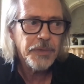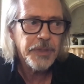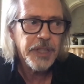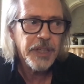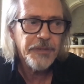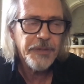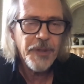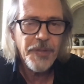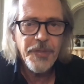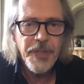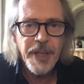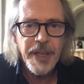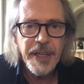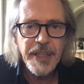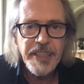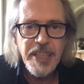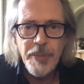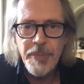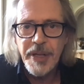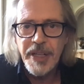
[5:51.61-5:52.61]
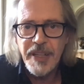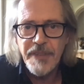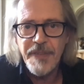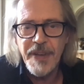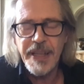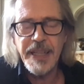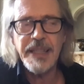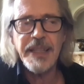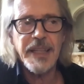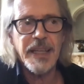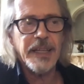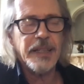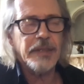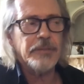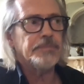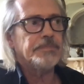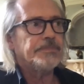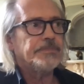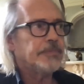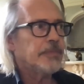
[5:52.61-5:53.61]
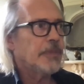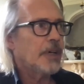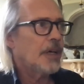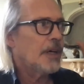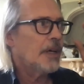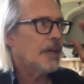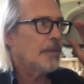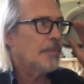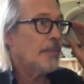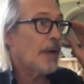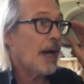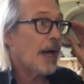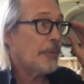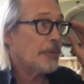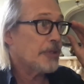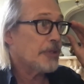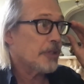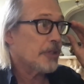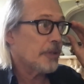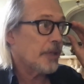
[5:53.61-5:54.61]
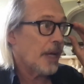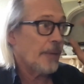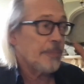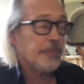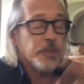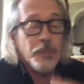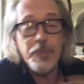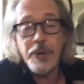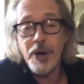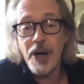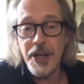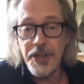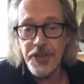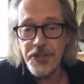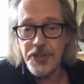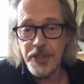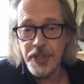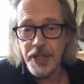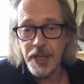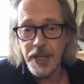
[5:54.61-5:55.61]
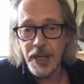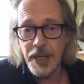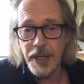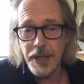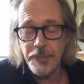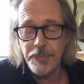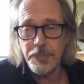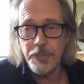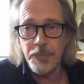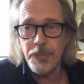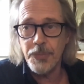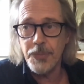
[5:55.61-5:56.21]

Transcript: different things. I mean, if anything, I'm surprised that I